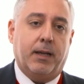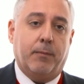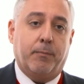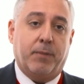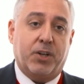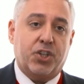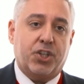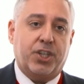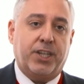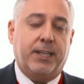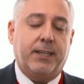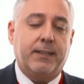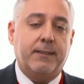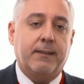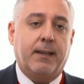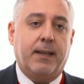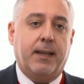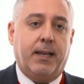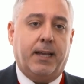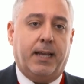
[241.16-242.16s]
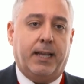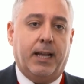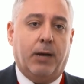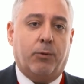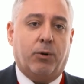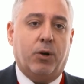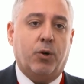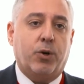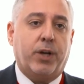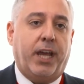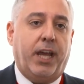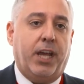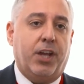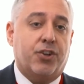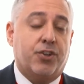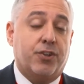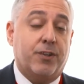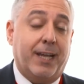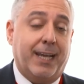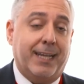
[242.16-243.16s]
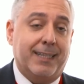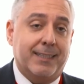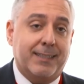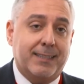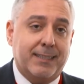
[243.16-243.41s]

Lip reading: machine in our location and